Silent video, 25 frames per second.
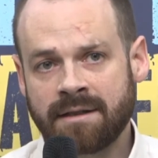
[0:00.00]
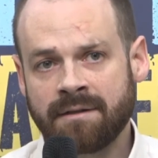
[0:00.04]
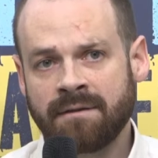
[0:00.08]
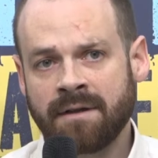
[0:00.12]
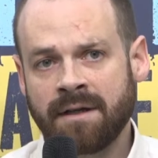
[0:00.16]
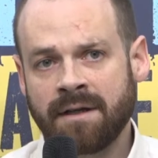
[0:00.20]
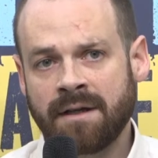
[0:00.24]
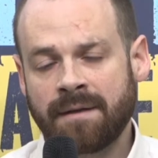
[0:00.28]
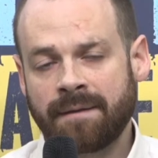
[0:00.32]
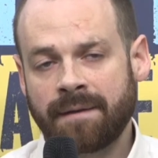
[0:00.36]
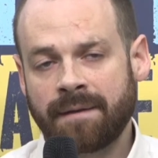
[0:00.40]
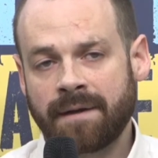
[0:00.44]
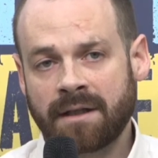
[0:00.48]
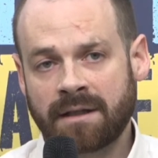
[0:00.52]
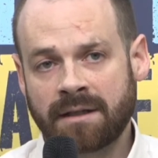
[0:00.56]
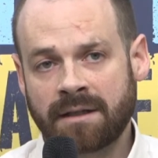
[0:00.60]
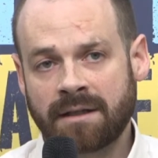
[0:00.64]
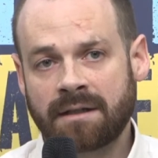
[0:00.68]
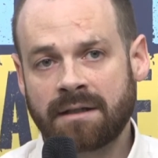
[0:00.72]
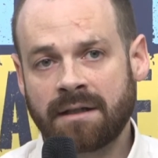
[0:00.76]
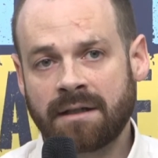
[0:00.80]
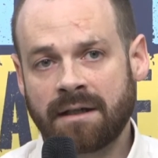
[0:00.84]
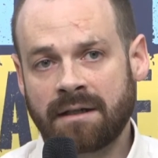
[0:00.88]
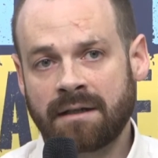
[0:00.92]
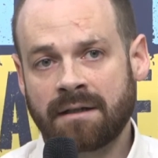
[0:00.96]
the
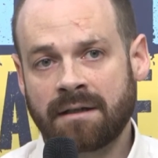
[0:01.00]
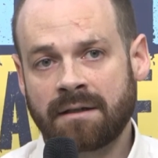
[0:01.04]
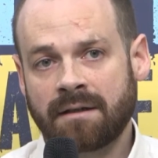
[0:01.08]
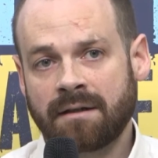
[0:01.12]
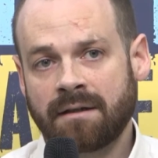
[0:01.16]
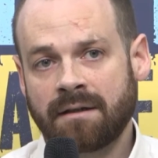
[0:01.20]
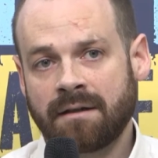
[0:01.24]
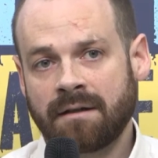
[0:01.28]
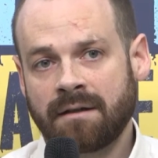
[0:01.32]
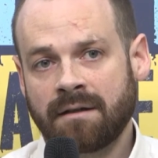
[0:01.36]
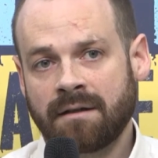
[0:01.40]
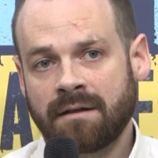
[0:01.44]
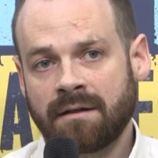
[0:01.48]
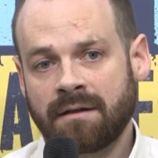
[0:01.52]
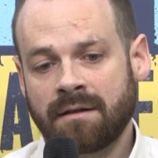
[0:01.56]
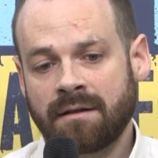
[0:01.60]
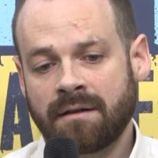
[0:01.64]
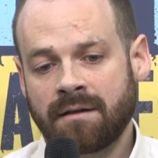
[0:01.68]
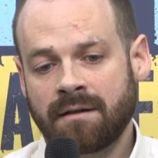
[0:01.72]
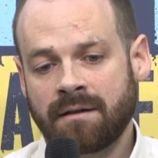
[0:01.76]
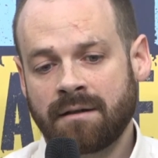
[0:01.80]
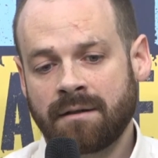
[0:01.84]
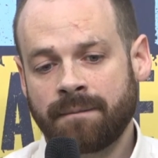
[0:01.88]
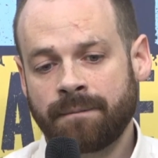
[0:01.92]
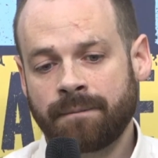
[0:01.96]
forced
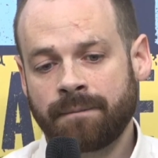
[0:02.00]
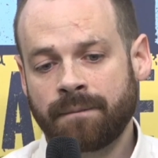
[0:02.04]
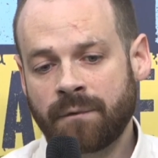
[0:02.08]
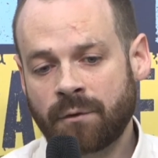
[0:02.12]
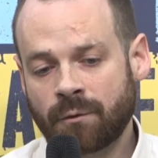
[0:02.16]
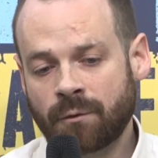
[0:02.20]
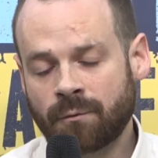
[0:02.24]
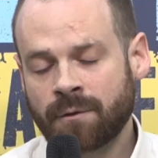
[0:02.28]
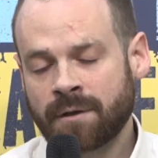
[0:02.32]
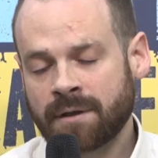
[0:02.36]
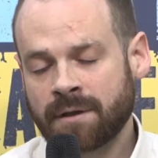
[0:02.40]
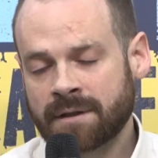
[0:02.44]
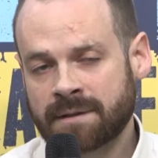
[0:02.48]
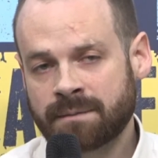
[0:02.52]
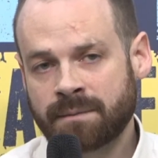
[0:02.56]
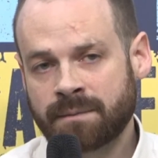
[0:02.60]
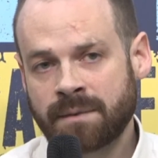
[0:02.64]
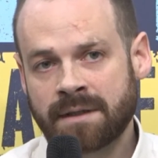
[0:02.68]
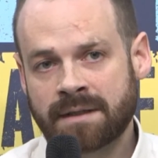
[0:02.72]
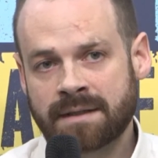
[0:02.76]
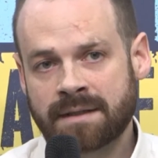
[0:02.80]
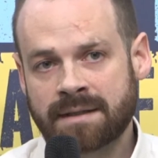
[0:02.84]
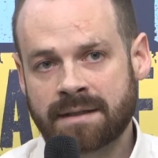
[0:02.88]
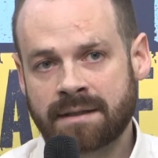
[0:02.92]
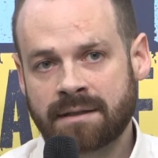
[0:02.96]
biological
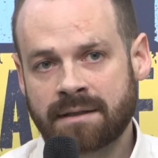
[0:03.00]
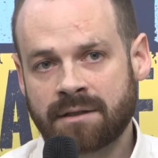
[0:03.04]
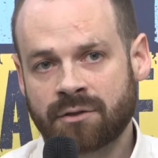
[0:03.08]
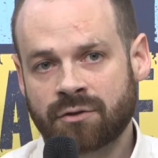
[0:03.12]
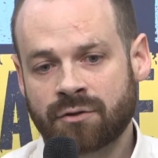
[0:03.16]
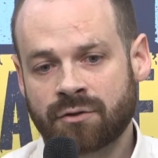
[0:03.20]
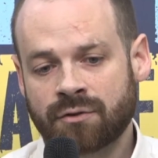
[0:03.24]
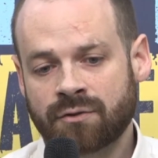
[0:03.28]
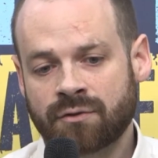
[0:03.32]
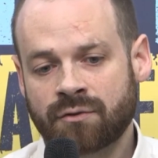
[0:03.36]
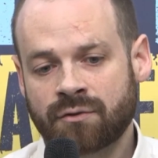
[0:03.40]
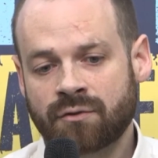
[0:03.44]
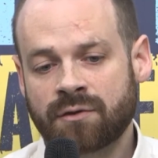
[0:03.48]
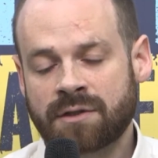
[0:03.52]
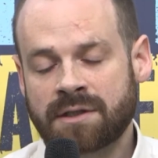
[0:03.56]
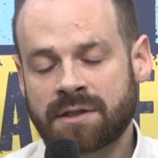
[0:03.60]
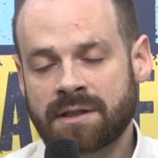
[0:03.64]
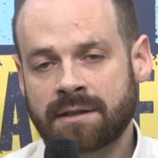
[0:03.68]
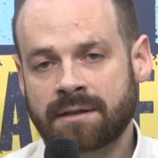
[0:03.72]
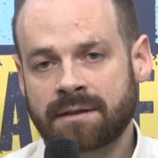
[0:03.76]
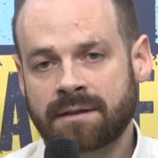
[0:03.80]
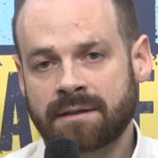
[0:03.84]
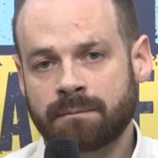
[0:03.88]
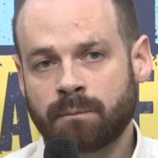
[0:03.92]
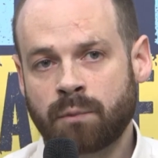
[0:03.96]
sampling,
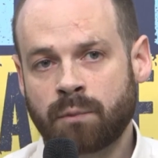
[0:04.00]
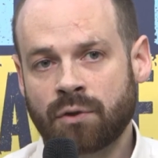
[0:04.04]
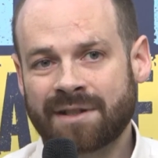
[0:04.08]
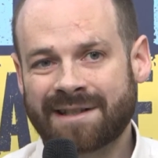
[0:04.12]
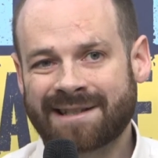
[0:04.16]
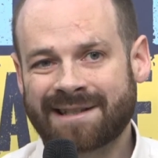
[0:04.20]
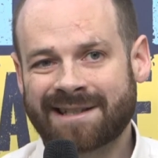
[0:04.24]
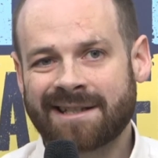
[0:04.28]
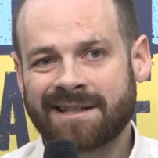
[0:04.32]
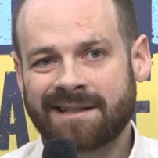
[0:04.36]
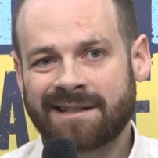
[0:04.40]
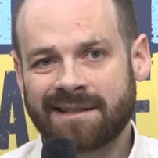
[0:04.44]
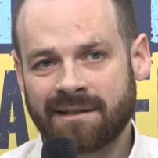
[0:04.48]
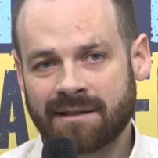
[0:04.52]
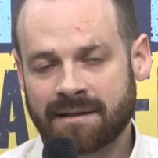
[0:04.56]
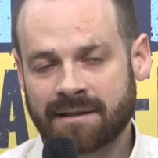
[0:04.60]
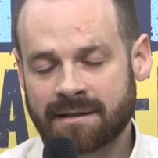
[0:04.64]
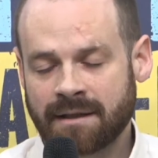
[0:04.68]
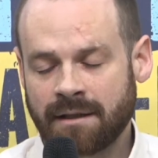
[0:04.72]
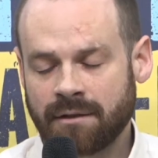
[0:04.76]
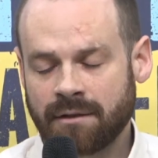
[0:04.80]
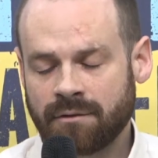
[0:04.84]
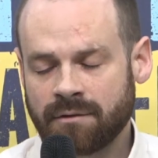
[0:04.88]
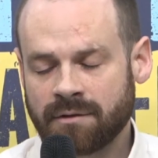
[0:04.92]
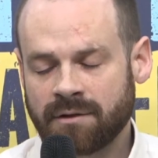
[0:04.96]
and another
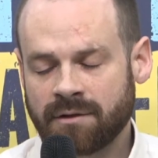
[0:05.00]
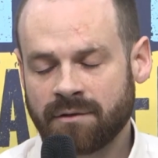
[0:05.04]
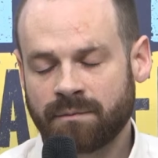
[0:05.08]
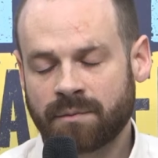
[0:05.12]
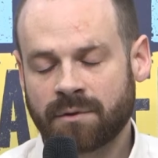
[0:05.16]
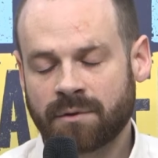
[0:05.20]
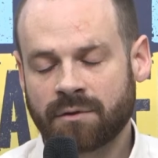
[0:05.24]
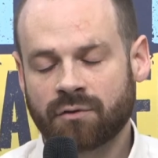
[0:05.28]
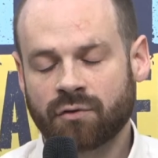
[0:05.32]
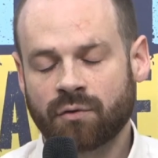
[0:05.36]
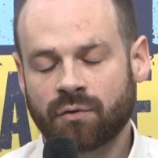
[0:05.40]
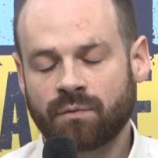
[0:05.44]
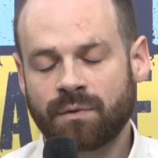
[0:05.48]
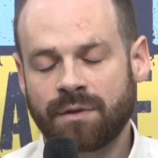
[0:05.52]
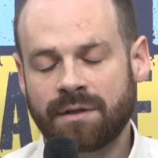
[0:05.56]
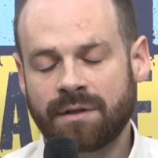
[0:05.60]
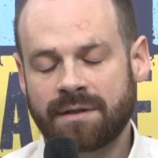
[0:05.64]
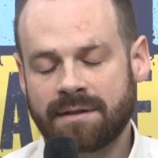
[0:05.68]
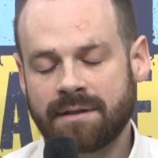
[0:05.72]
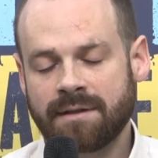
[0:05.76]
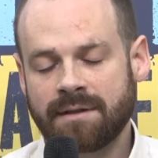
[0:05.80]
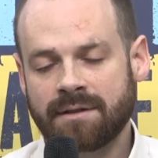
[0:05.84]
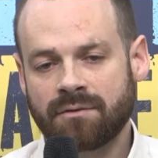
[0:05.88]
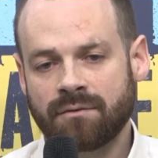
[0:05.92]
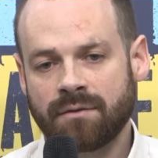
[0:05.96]
aspect
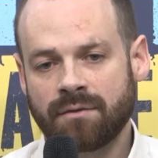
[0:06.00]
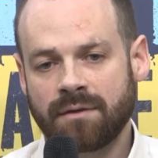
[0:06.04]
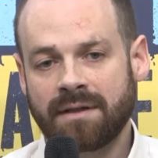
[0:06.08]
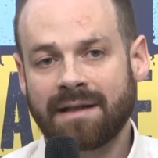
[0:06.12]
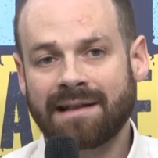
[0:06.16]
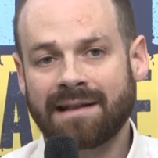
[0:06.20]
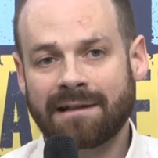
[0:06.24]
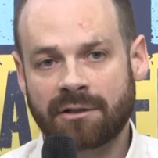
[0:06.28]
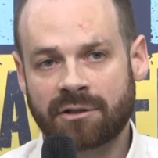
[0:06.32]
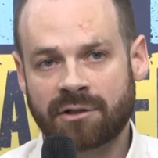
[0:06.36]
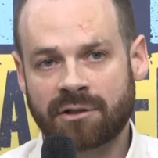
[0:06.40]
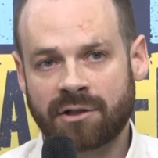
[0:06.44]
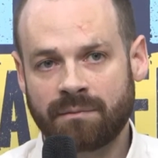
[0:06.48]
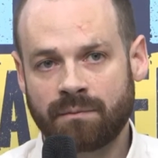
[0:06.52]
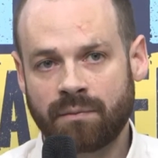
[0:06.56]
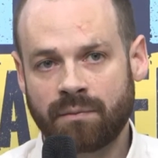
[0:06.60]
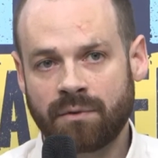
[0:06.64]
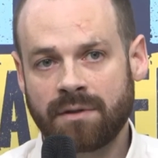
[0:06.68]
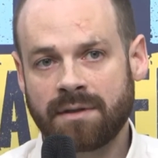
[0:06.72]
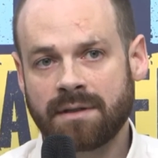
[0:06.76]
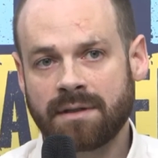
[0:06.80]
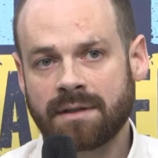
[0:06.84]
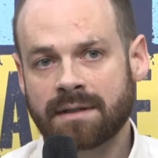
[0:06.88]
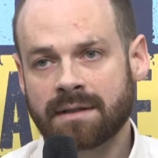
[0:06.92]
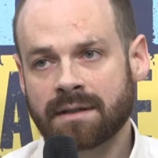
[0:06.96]
is the
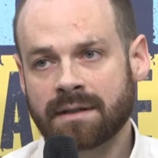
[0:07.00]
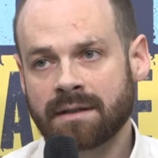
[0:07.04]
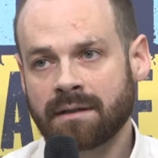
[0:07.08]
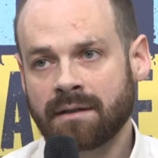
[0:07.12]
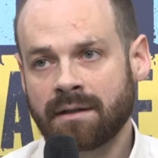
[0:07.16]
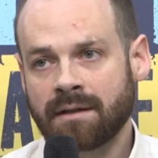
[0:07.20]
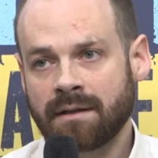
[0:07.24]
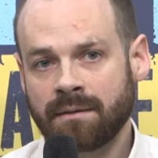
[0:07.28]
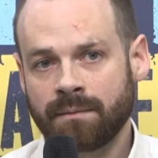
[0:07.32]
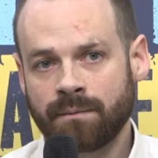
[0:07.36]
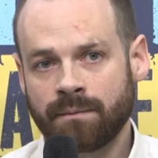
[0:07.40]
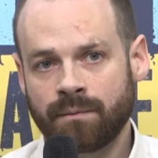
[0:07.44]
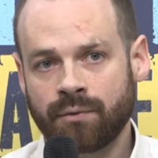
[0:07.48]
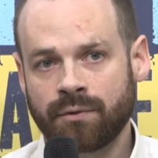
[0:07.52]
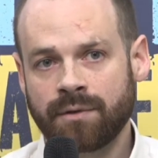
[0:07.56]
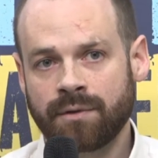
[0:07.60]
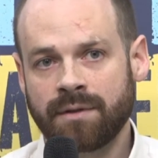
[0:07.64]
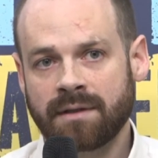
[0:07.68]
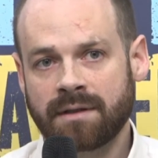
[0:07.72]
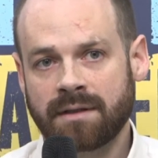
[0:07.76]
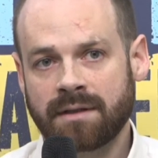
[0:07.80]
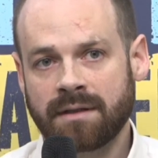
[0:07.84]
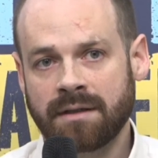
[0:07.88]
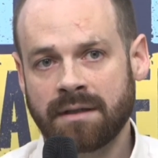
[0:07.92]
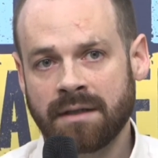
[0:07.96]
police activities
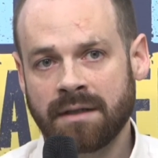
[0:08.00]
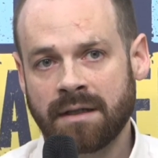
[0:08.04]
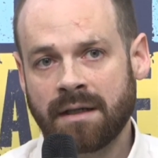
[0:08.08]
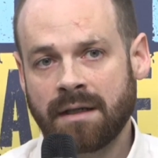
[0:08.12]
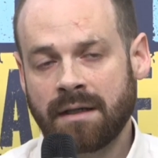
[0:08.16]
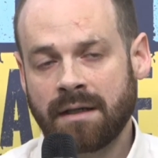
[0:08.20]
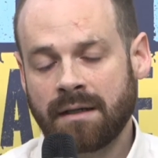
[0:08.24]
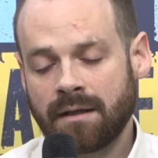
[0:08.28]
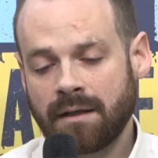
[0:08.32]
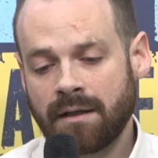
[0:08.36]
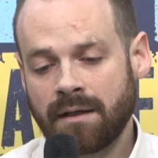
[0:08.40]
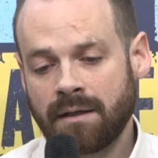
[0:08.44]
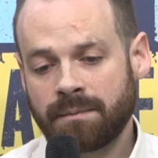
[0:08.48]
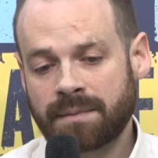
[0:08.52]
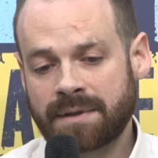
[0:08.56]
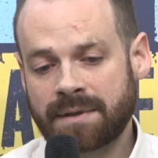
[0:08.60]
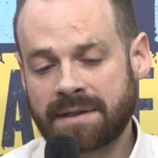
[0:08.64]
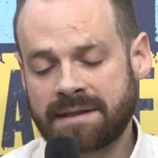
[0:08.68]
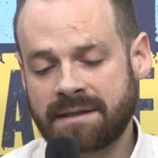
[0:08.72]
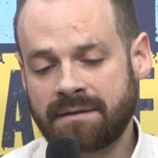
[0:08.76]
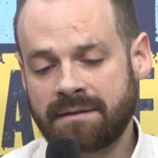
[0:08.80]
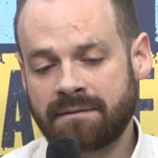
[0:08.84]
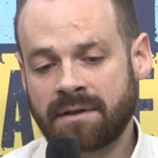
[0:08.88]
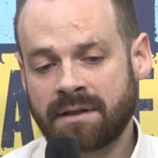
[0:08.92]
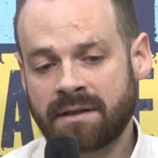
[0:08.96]
exercised not only
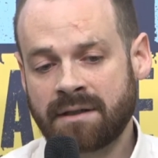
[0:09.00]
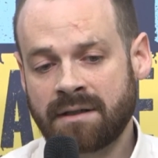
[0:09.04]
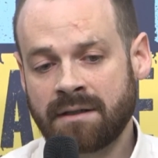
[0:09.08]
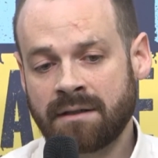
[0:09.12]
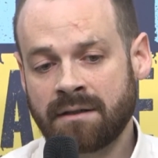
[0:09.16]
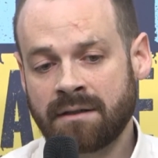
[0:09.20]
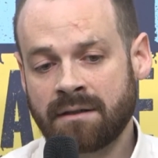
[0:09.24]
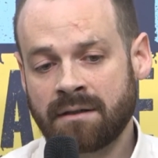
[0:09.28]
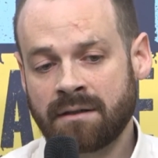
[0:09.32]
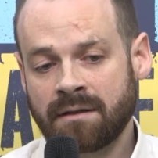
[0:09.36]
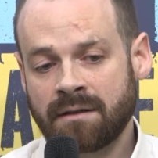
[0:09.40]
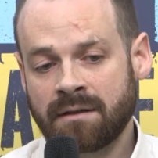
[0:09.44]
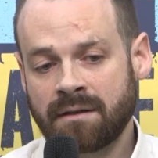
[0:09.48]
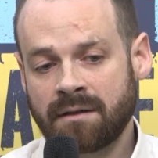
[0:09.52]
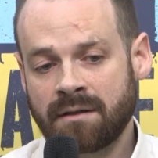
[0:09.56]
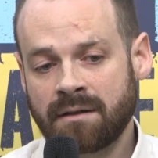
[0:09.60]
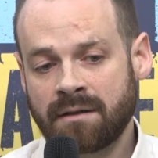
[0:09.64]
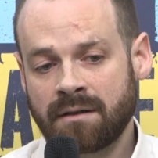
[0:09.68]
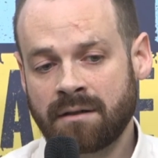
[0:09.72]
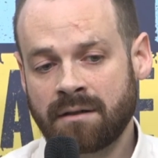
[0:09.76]
by police but